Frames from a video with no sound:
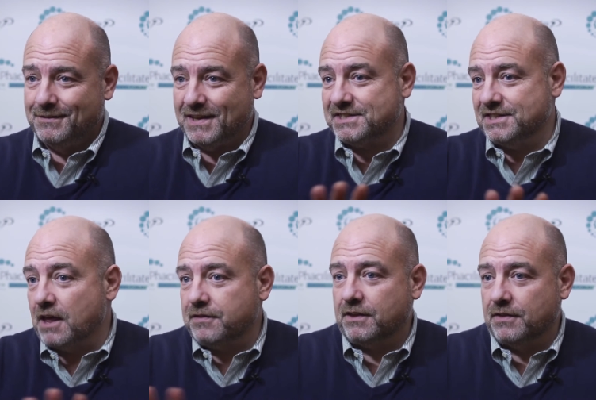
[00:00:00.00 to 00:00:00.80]
There's
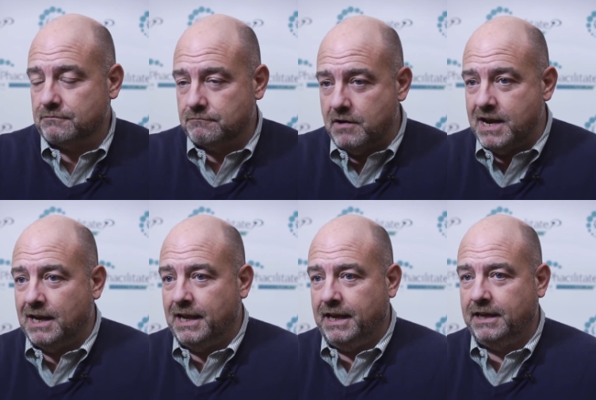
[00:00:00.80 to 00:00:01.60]
nothing that
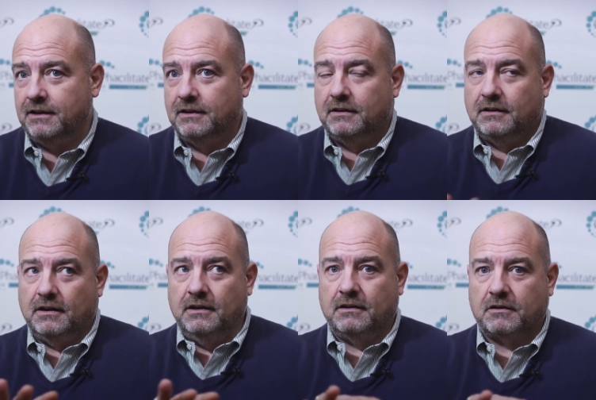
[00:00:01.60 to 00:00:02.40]
really
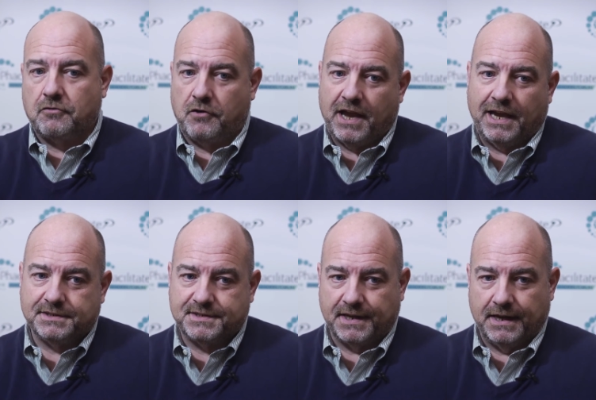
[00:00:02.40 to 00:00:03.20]

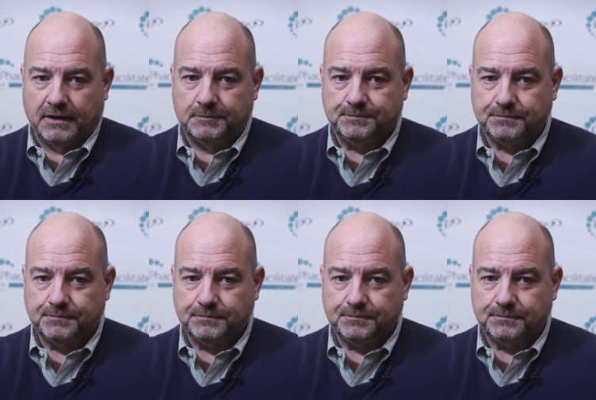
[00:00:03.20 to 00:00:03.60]
creates an